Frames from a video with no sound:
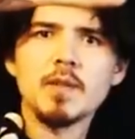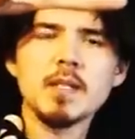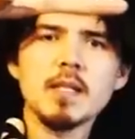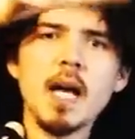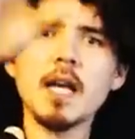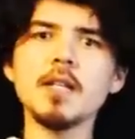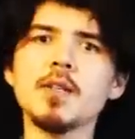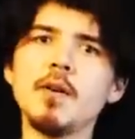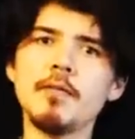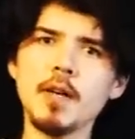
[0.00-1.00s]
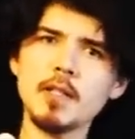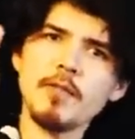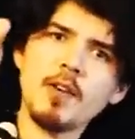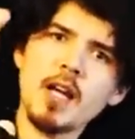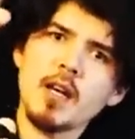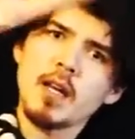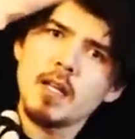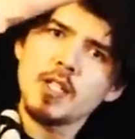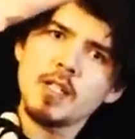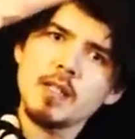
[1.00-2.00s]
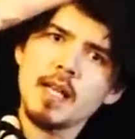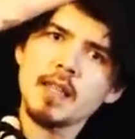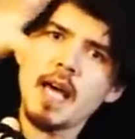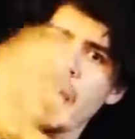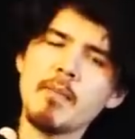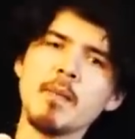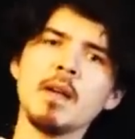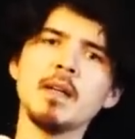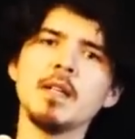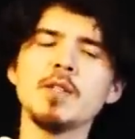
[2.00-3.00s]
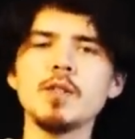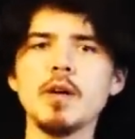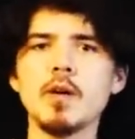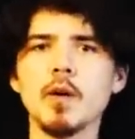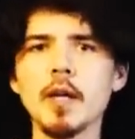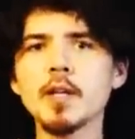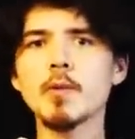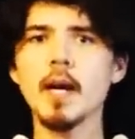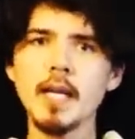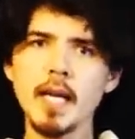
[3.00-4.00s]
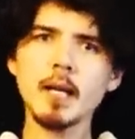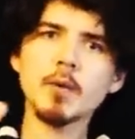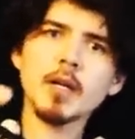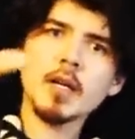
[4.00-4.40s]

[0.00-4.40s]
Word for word: This is how to do a front to front, just like that. So in your right hand, we're